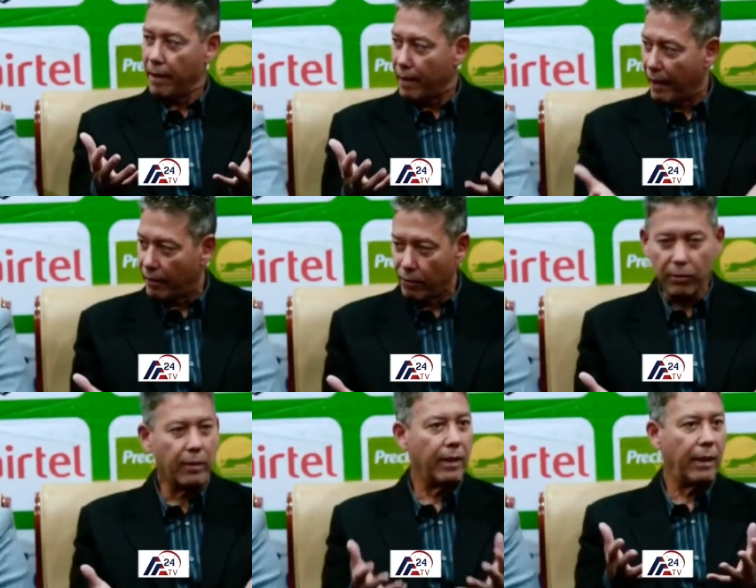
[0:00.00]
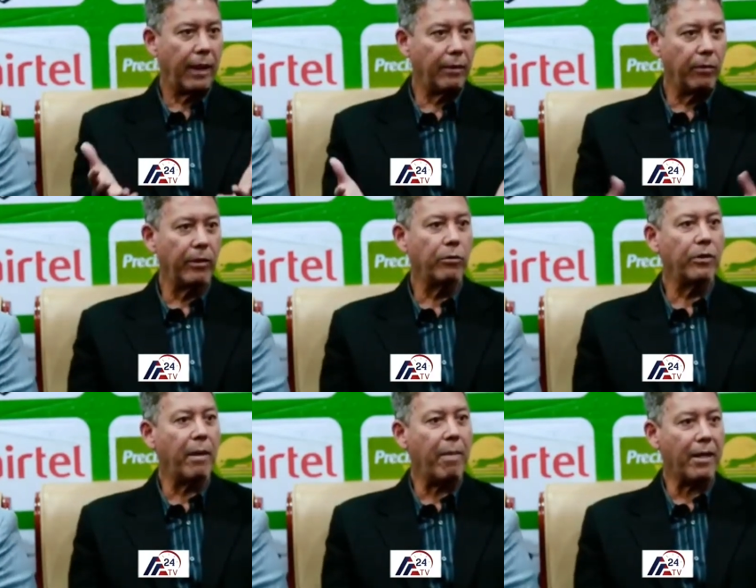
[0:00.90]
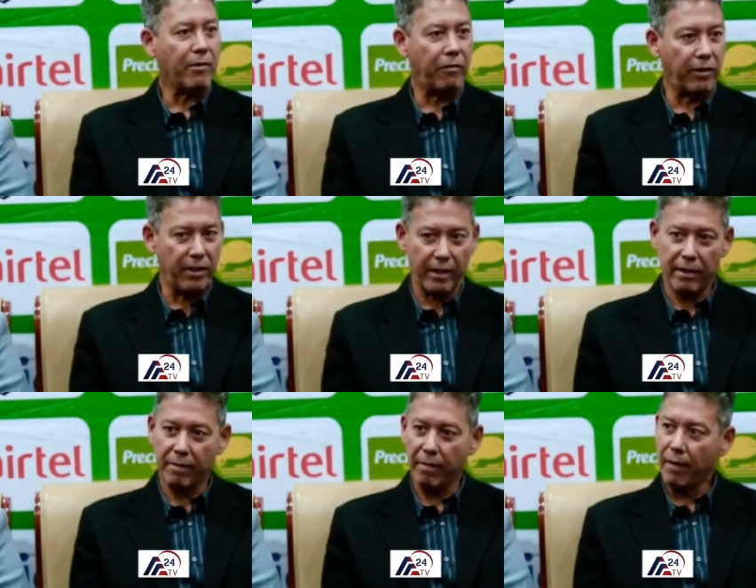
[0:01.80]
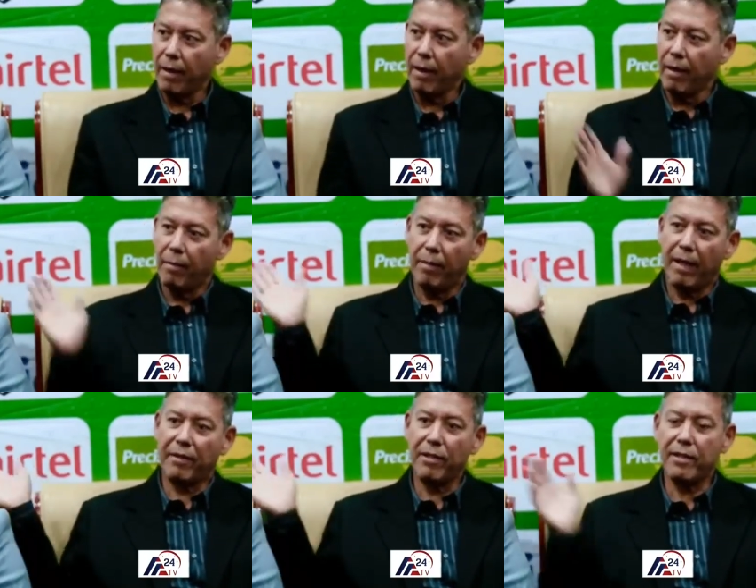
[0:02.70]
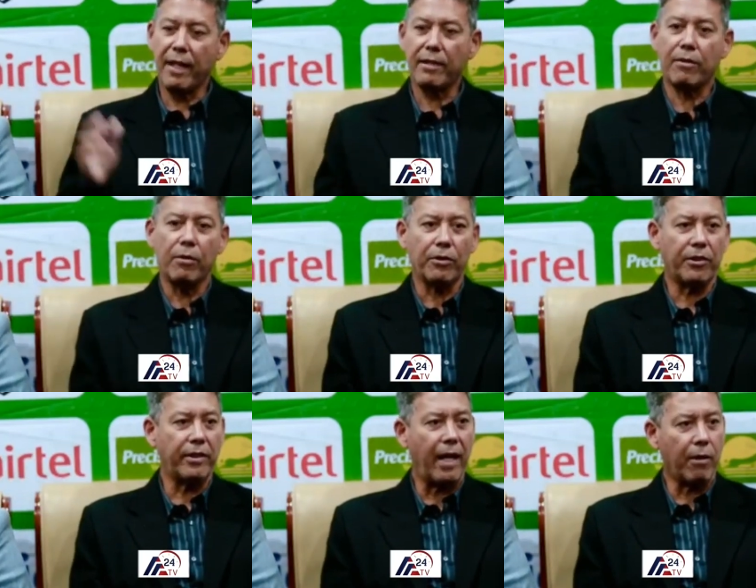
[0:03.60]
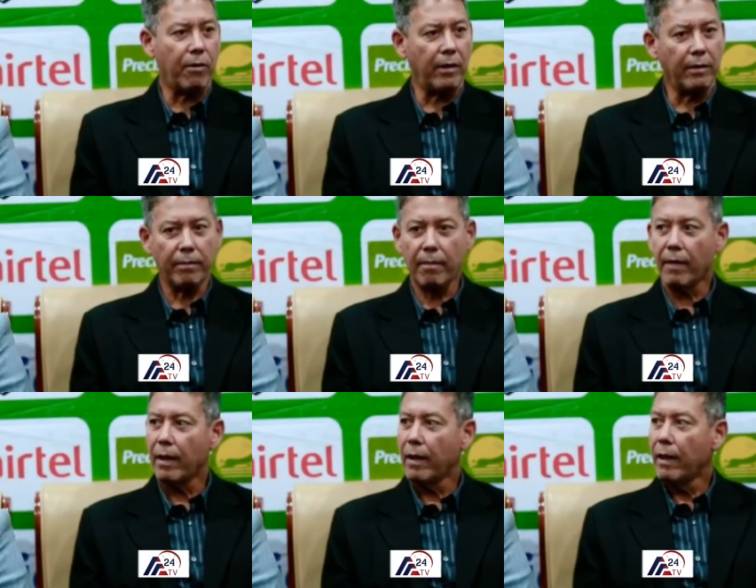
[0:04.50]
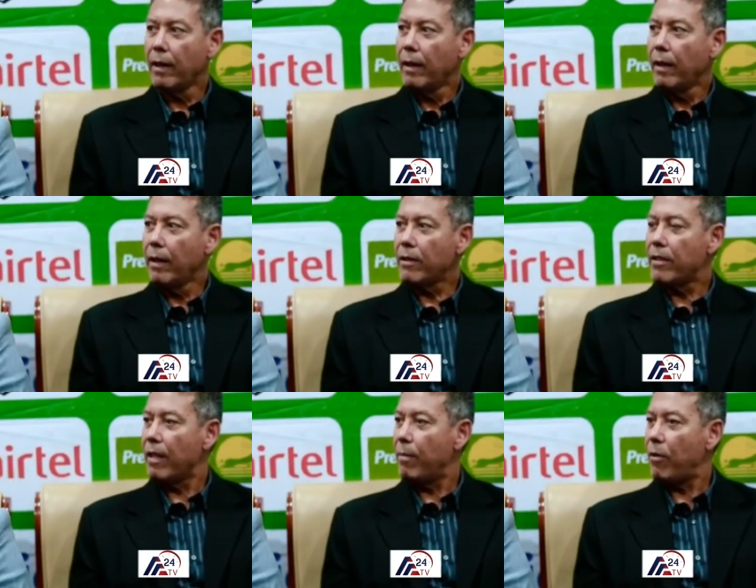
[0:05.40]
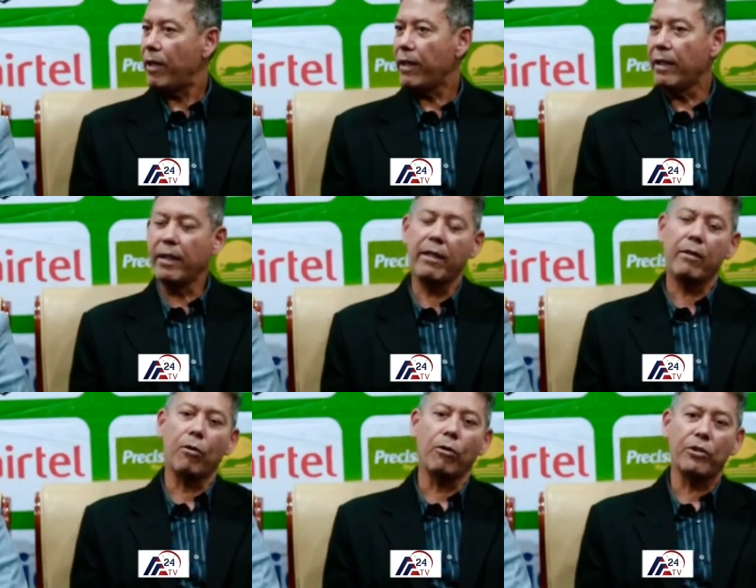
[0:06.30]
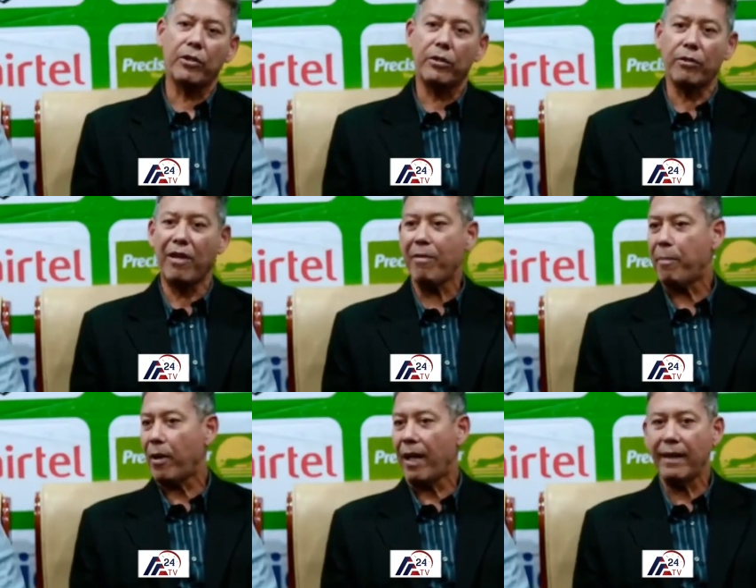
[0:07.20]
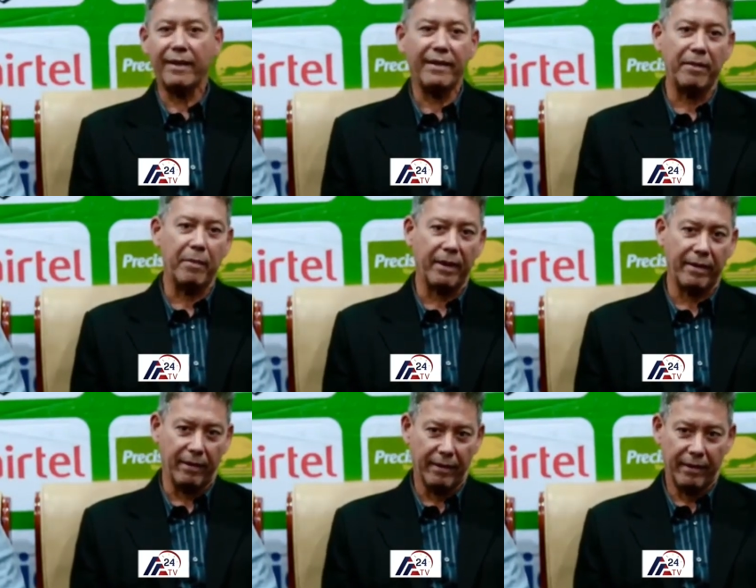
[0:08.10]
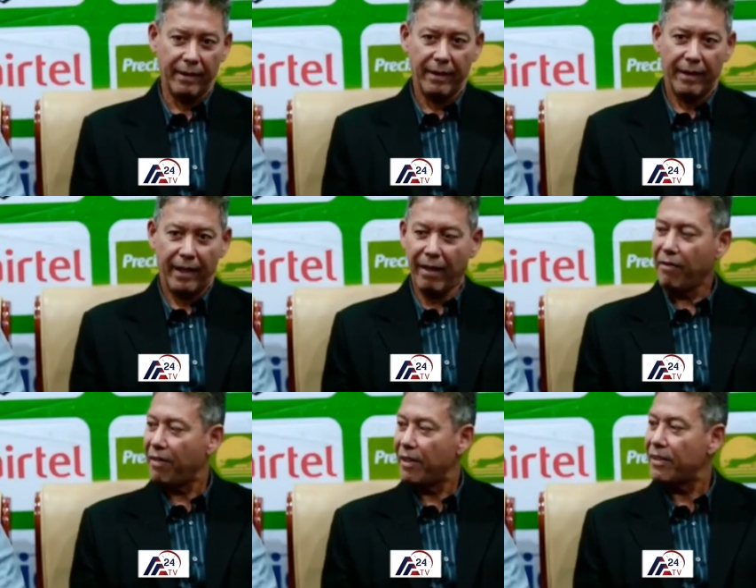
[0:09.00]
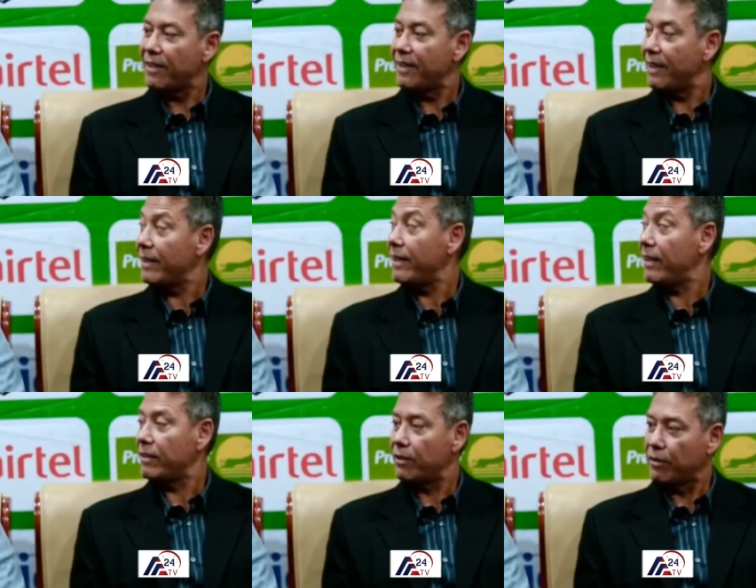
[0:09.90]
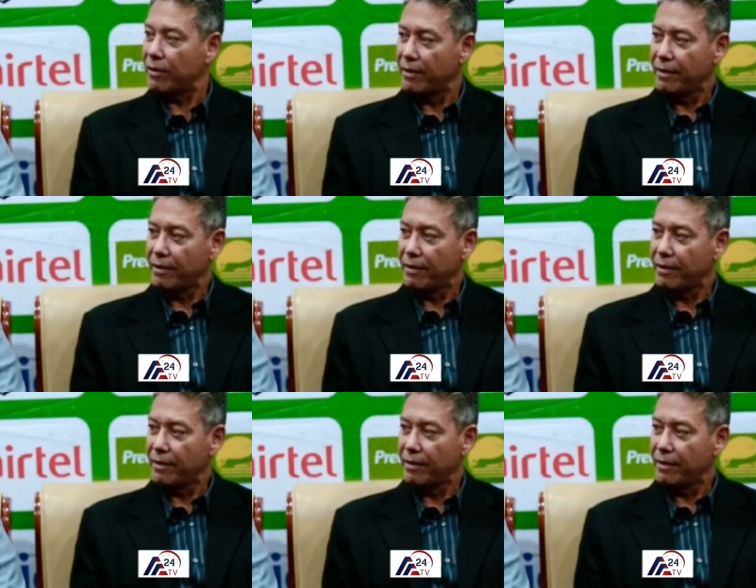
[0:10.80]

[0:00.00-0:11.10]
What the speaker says: can do, and we do the best for this. My assistant coach, Deco, is the more young coach to have a pro license in Brazil. He has 36 years old,